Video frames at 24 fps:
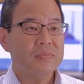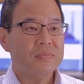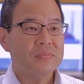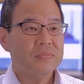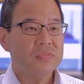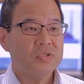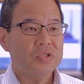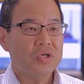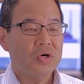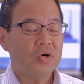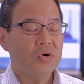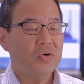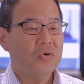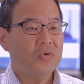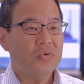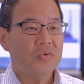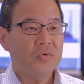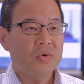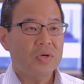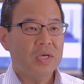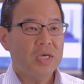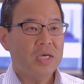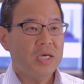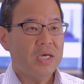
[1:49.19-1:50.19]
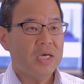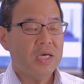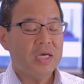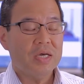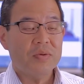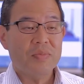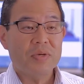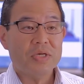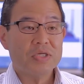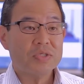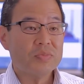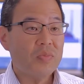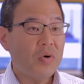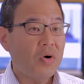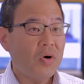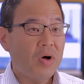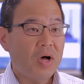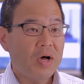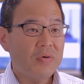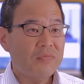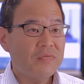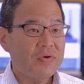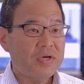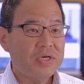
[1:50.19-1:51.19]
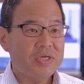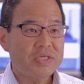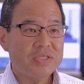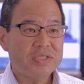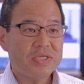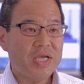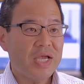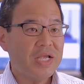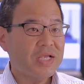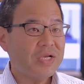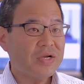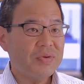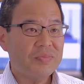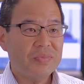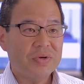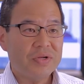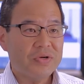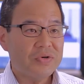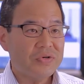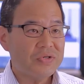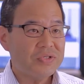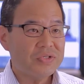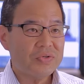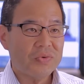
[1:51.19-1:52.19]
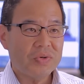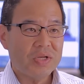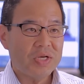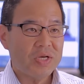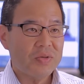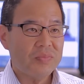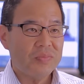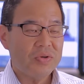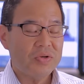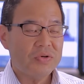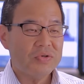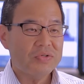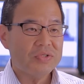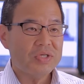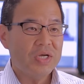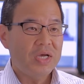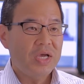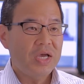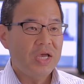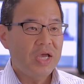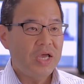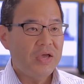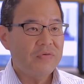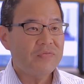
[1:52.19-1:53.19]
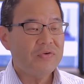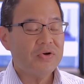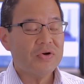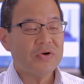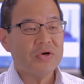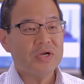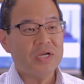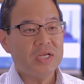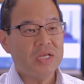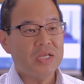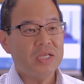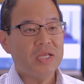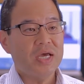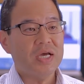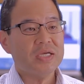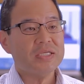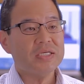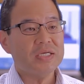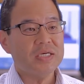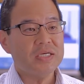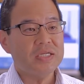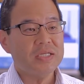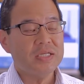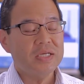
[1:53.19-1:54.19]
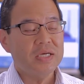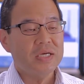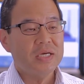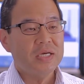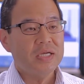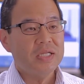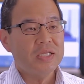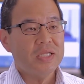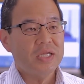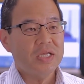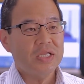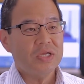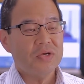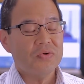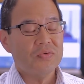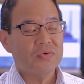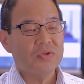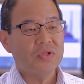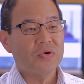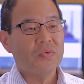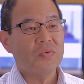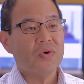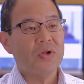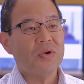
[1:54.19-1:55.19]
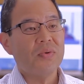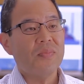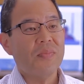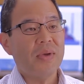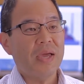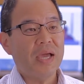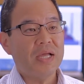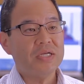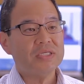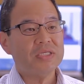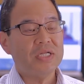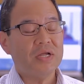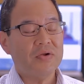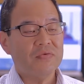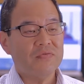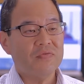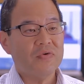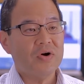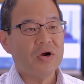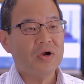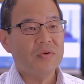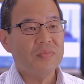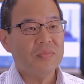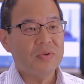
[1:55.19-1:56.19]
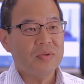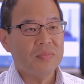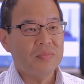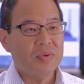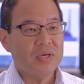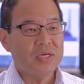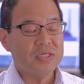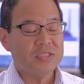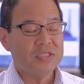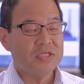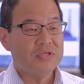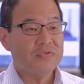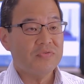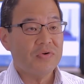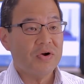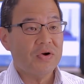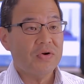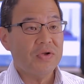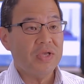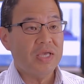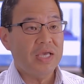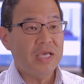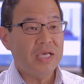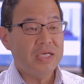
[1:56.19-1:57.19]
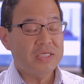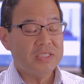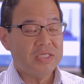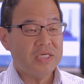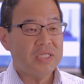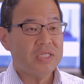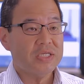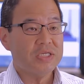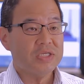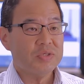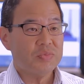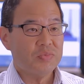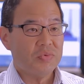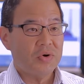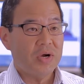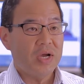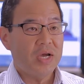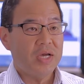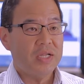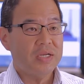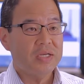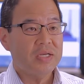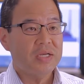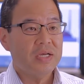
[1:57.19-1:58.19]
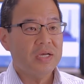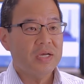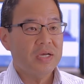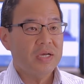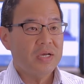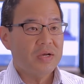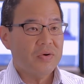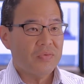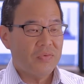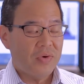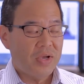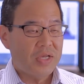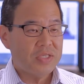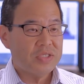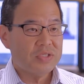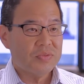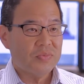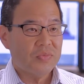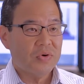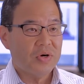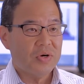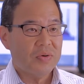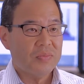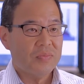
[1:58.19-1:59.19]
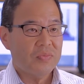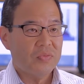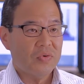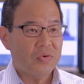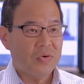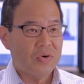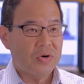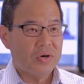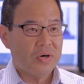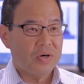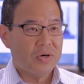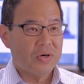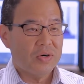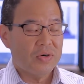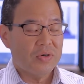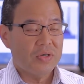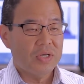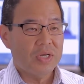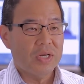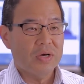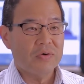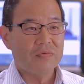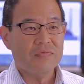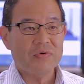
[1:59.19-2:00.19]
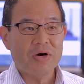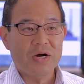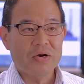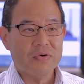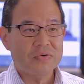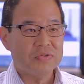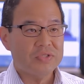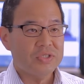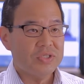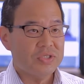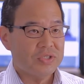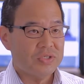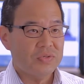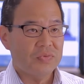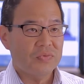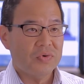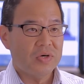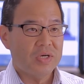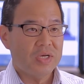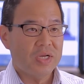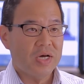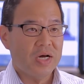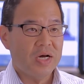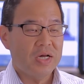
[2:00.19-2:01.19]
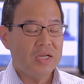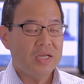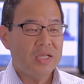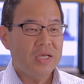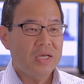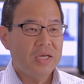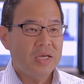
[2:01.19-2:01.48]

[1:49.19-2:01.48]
So it, it could be a small office, 10 computers, 20 computers. If you're connected, then you really want to manage that environment because it's very easy to spread ransomware or you know viruses and whatnot.